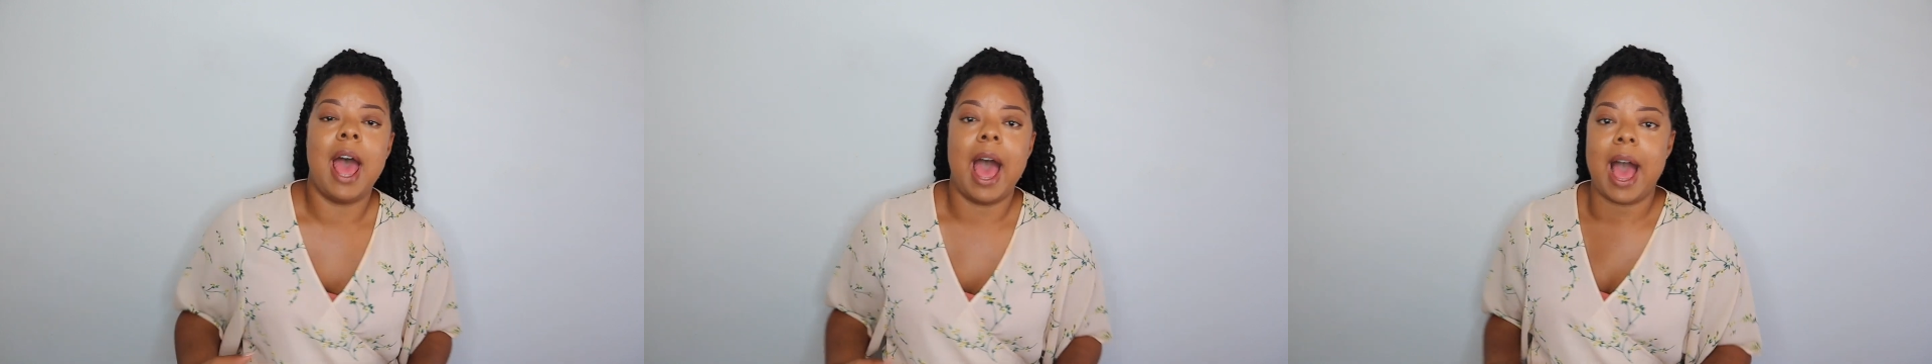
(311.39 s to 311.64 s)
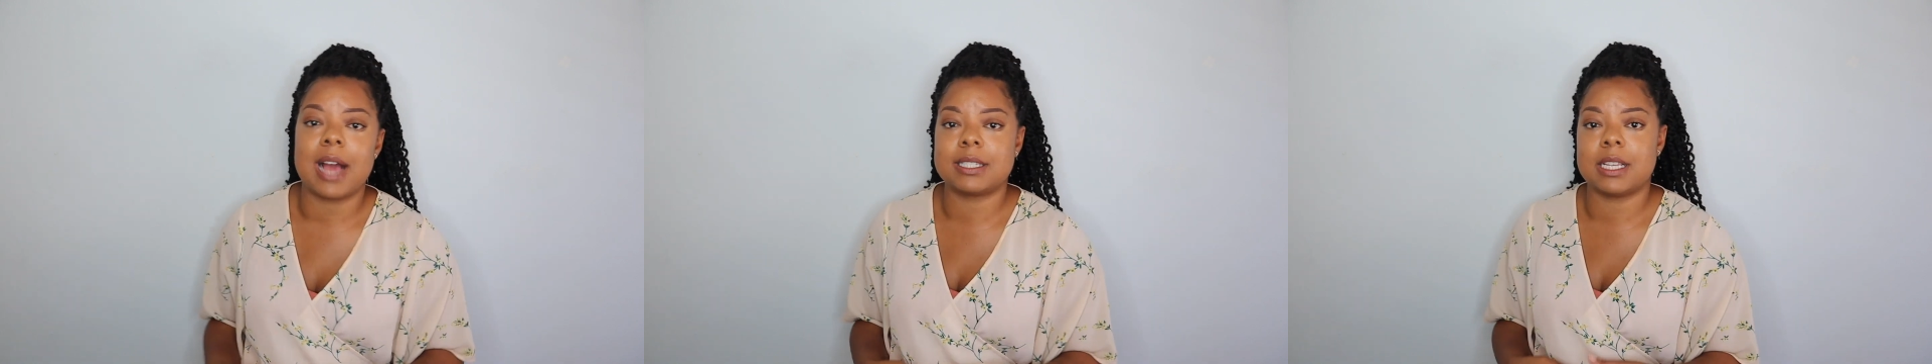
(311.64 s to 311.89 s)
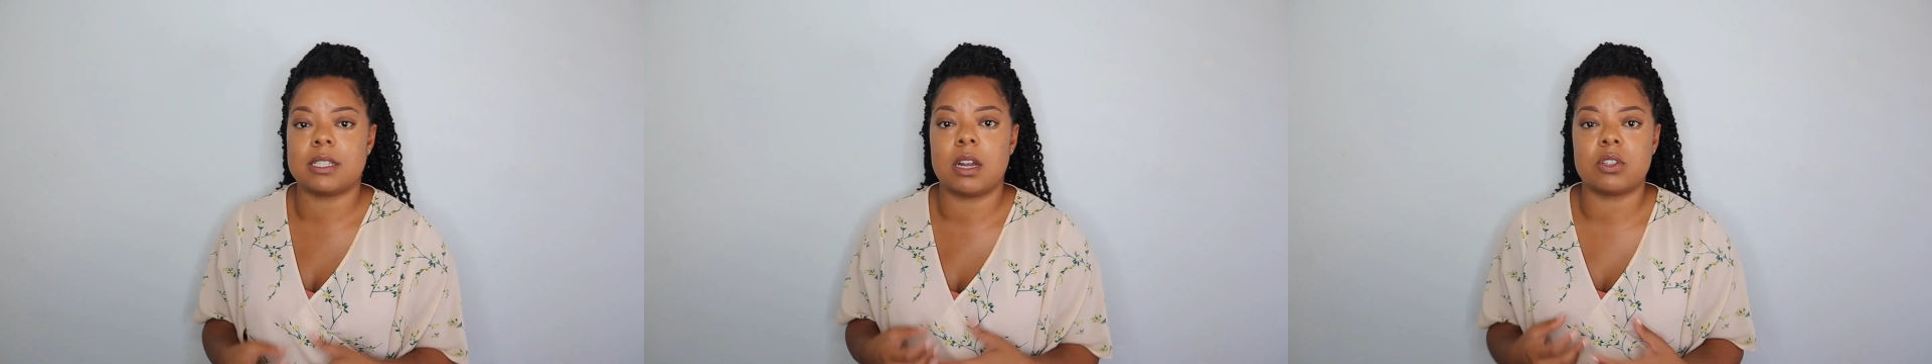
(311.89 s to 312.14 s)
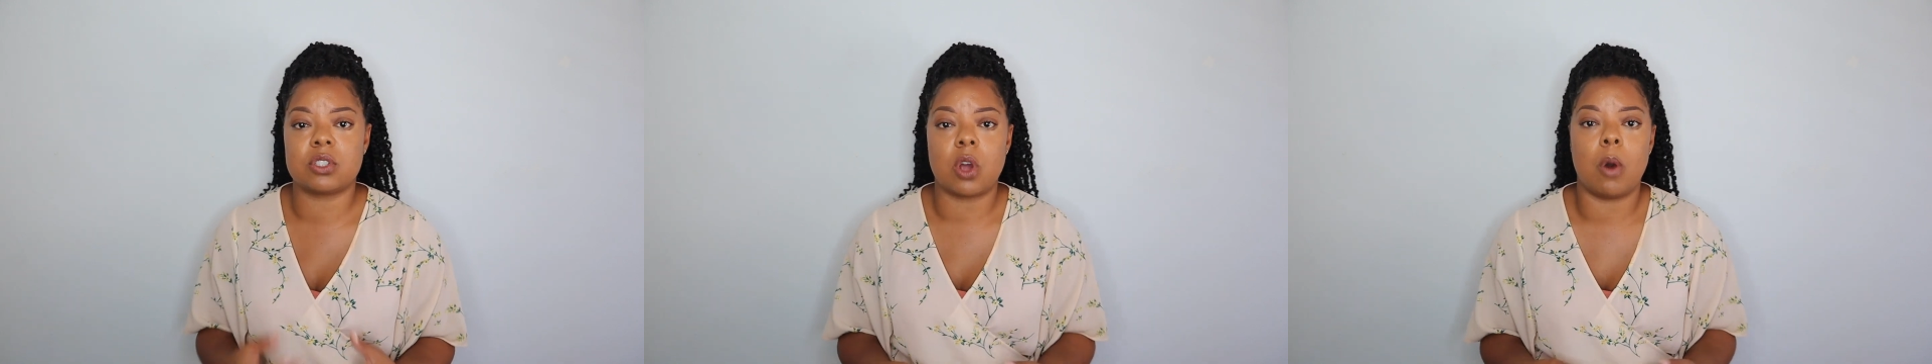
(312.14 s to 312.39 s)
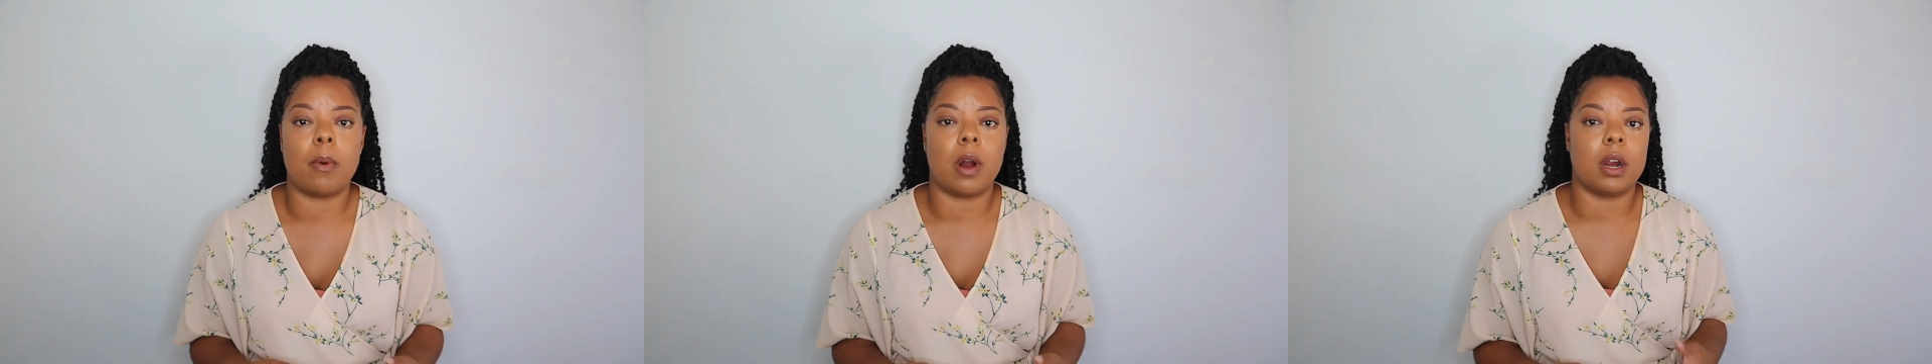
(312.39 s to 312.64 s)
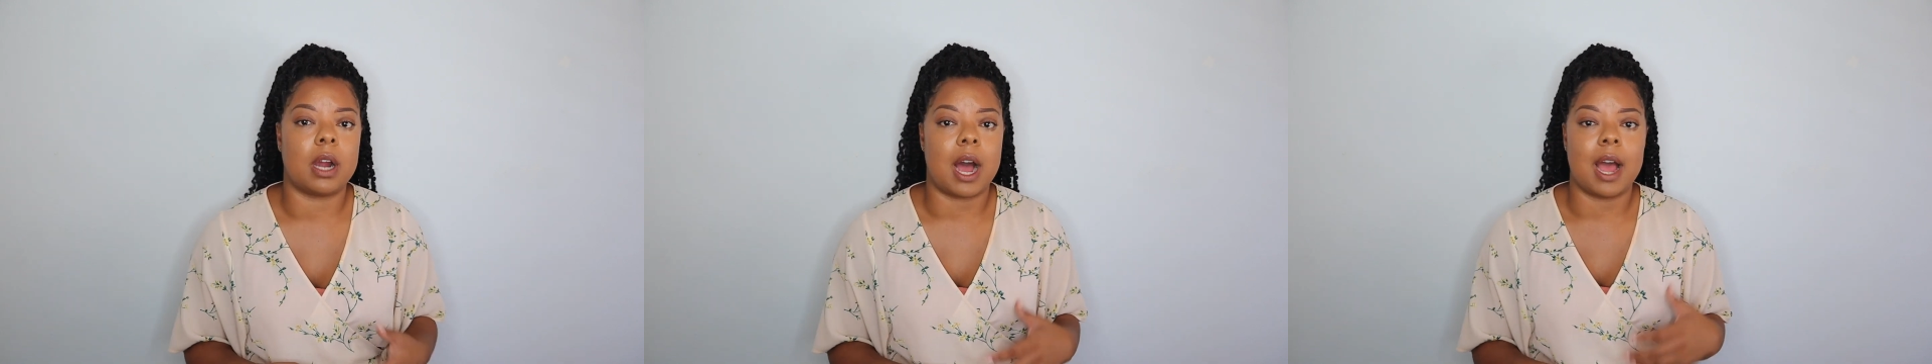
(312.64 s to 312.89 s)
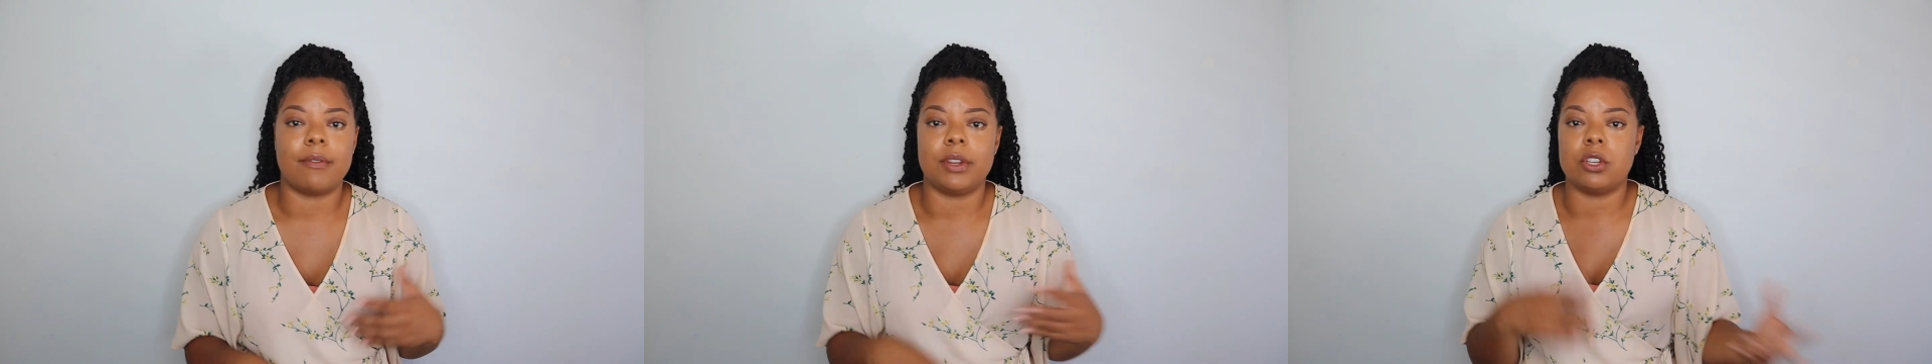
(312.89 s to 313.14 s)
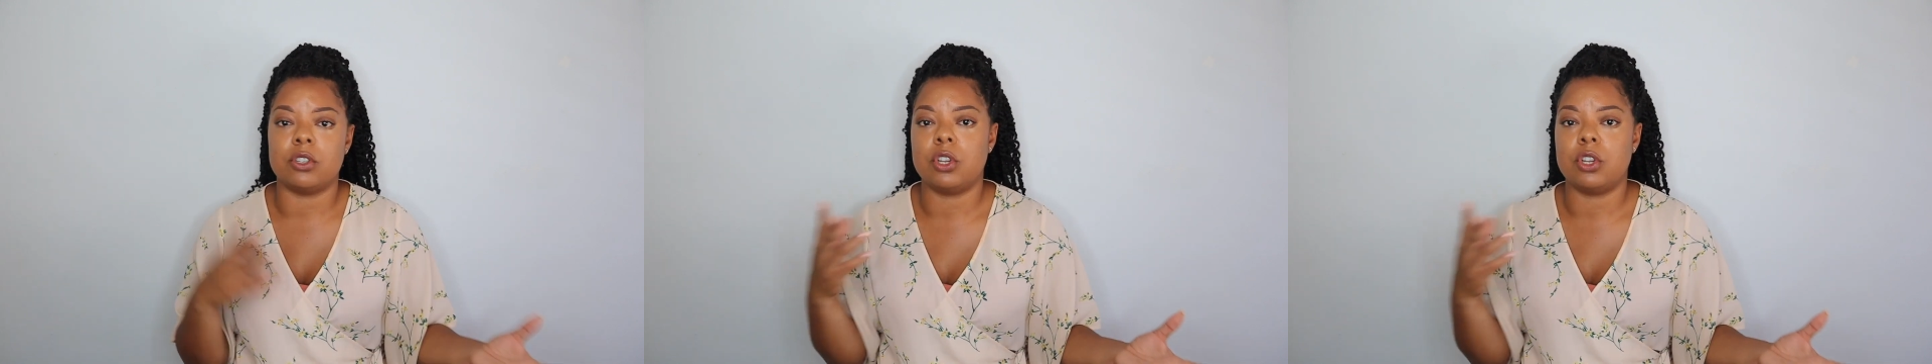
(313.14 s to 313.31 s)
access our scope archive and you,